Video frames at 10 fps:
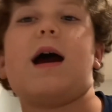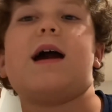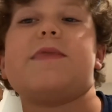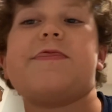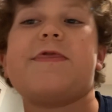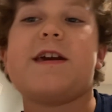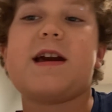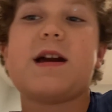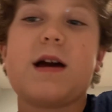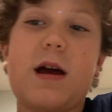
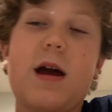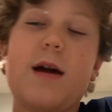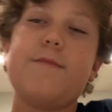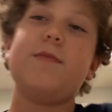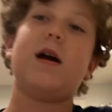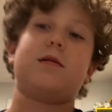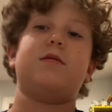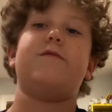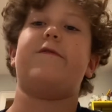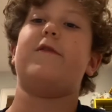think I'm not going
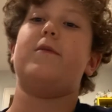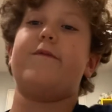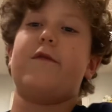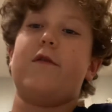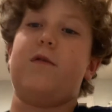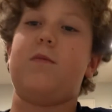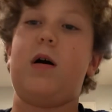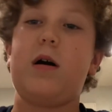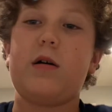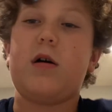to film for a
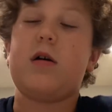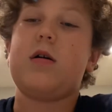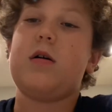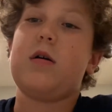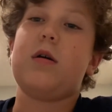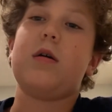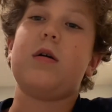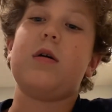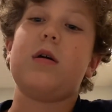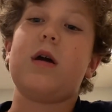while.
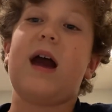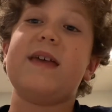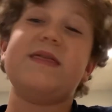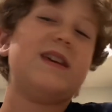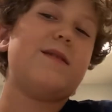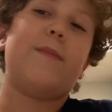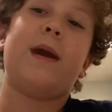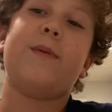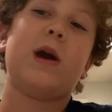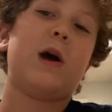I think
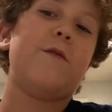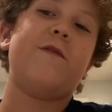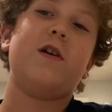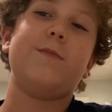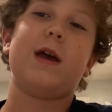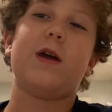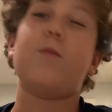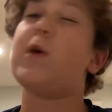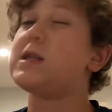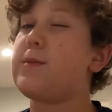maybe I'll film like
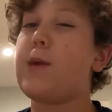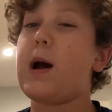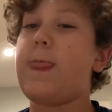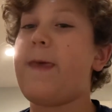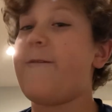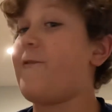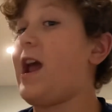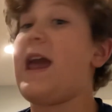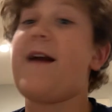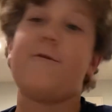once a month if I
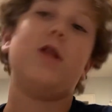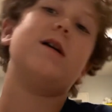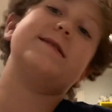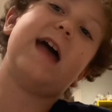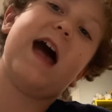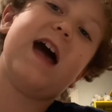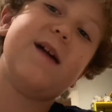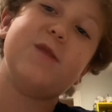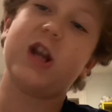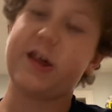have a lot of
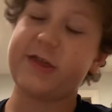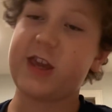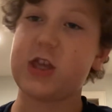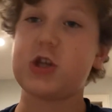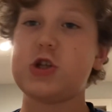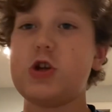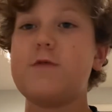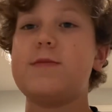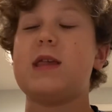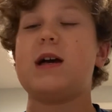time and nothing to do,
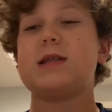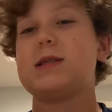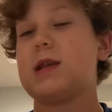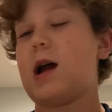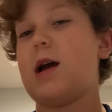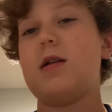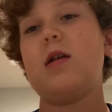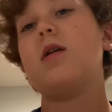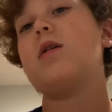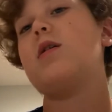but that's not
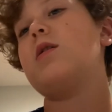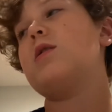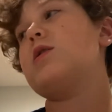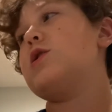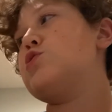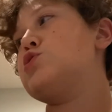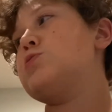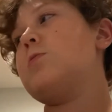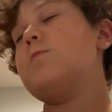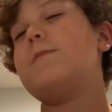
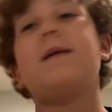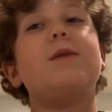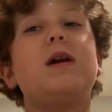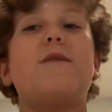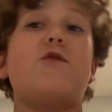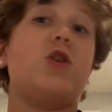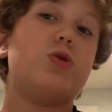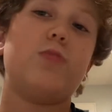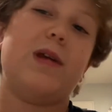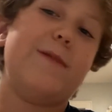usual. Maybe every 3